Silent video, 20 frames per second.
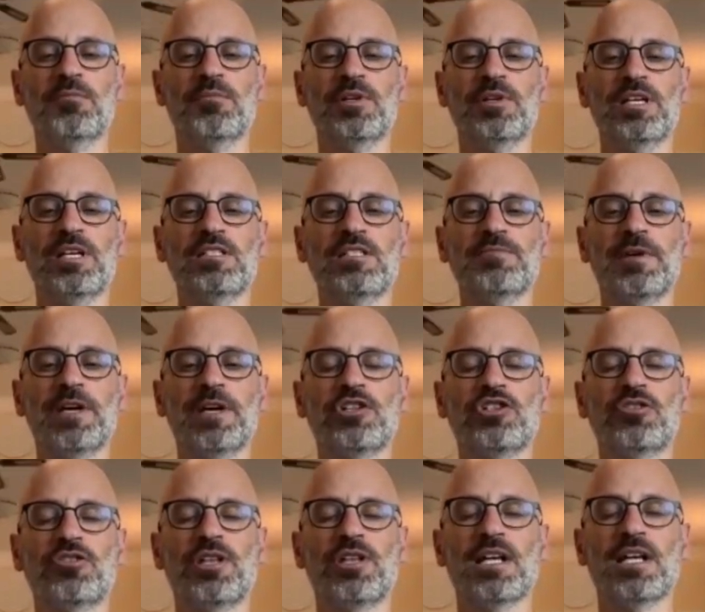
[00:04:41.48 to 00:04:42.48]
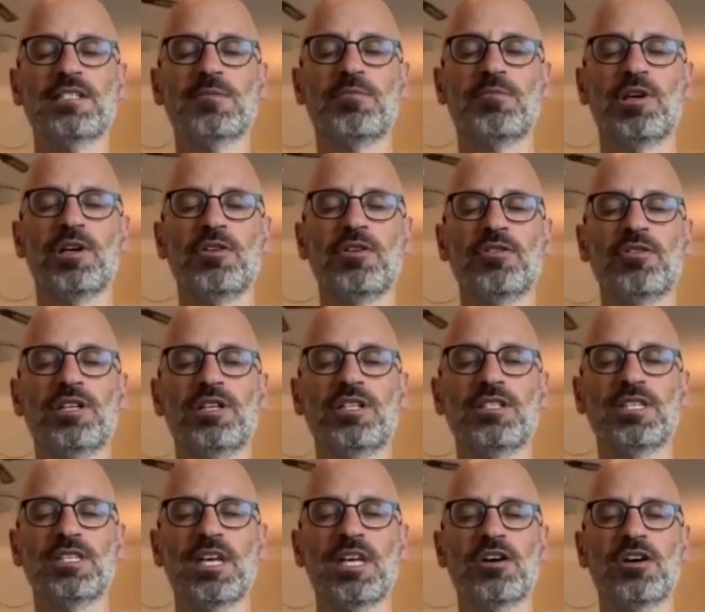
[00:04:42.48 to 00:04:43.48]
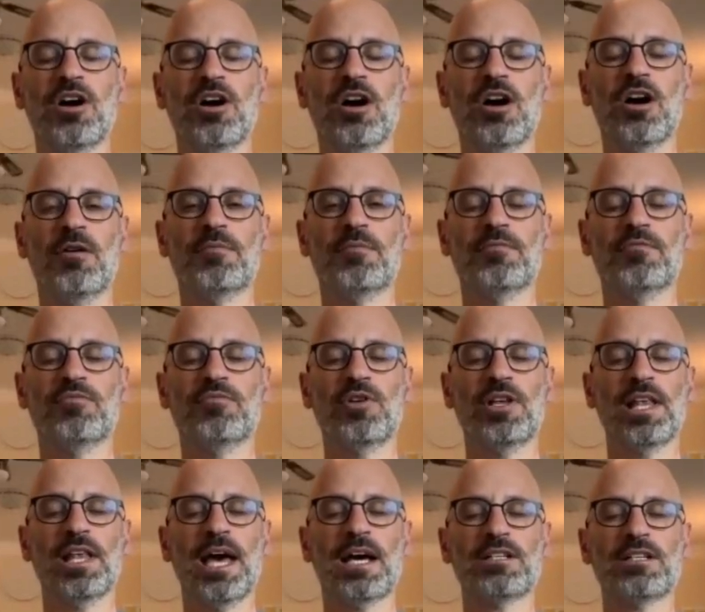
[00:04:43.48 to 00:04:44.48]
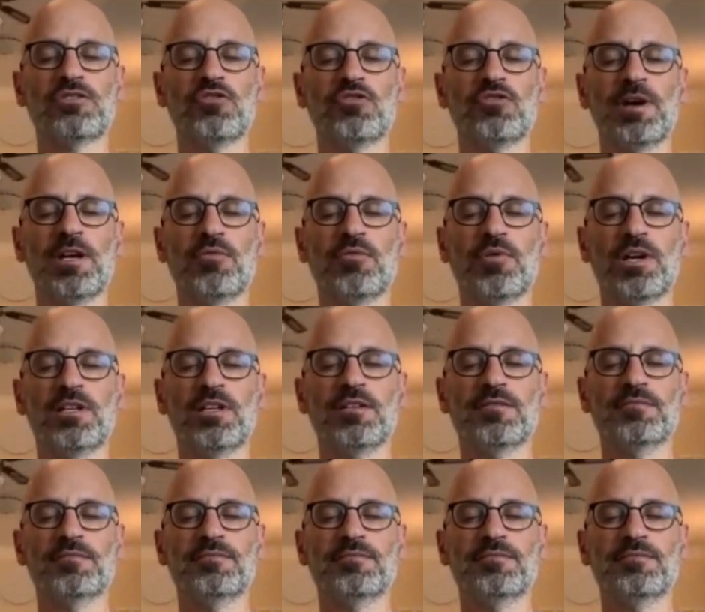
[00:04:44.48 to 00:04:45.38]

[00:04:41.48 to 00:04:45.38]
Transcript: Please make sure that's a priority. Stay calm, relax, no matter what.